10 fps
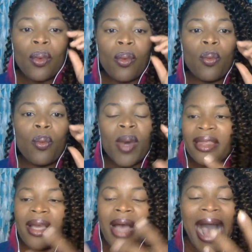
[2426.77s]

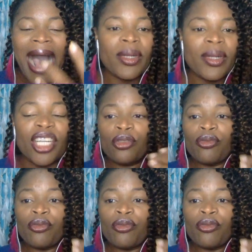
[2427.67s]
without
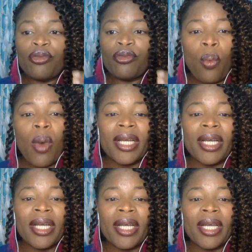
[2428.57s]
addressing what
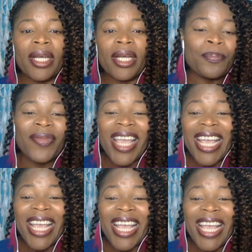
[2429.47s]
could be a
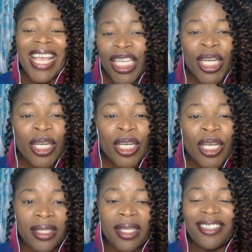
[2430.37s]

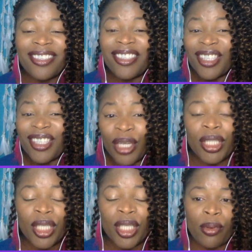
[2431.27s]
serious
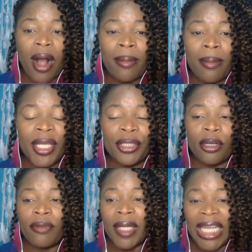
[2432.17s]
problem in
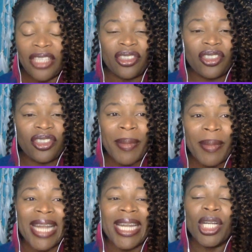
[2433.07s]
your relationship,
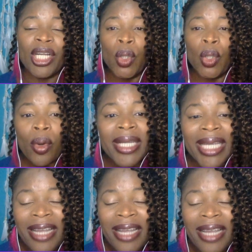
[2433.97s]
and ignoring
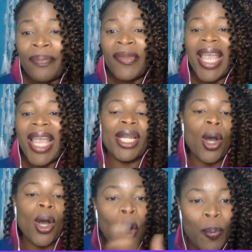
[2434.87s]
it and
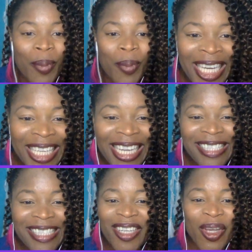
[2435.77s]
hoping
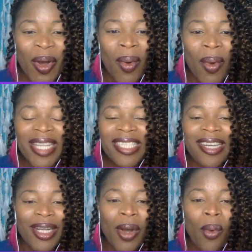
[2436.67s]
it's gonna go
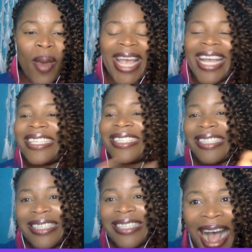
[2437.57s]
away is
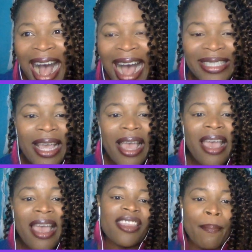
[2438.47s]
not
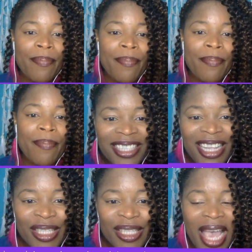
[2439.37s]
the
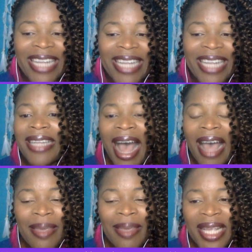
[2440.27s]
business. Okay, it's not
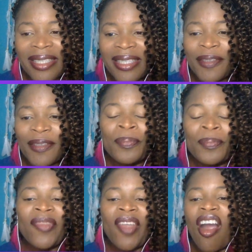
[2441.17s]
the business.
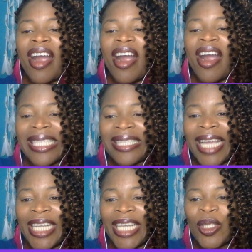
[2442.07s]
All right, ladies,
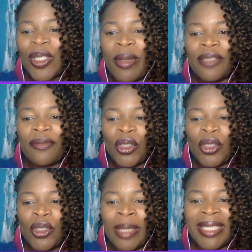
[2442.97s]
thank you so much for
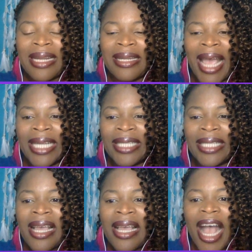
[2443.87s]
joining me tonight.
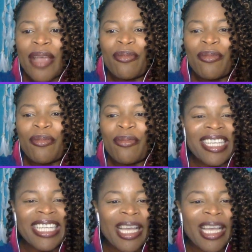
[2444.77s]
I
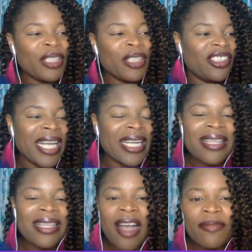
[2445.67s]
really appreciated this
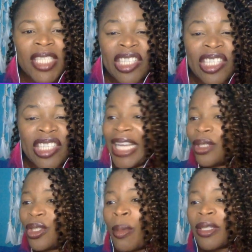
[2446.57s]
conversation. Thank you
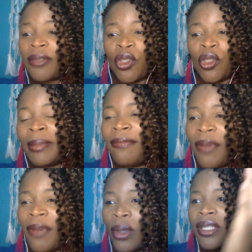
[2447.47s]
so much for joining me, folks